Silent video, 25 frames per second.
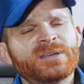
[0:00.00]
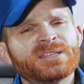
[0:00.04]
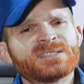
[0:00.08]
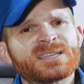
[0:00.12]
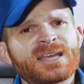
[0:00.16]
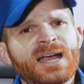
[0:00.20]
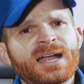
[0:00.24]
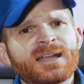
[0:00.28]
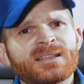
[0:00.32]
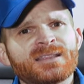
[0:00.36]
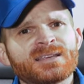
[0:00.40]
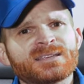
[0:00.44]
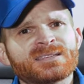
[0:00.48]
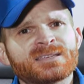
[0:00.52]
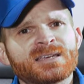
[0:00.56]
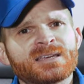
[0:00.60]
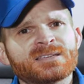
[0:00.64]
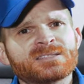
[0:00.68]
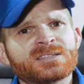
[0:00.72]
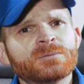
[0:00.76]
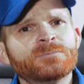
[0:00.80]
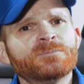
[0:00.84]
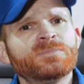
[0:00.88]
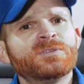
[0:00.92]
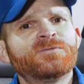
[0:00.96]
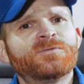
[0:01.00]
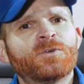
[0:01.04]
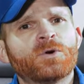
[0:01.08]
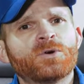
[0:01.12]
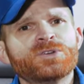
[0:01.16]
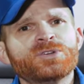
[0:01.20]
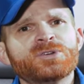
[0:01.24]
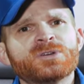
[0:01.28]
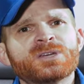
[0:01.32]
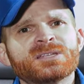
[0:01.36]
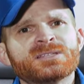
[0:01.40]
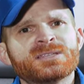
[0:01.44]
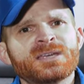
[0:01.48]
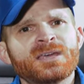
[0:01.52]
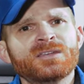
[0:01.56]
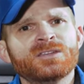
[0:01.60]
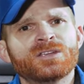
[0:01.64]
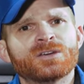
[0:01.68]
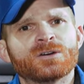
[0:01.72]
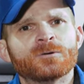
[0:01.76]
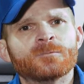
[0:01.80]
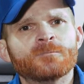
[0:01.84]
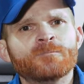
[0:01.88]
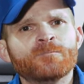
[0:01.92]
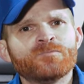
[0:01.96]
inside of the system before you
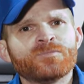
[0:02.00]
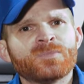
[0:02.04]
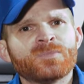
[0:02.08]
continue.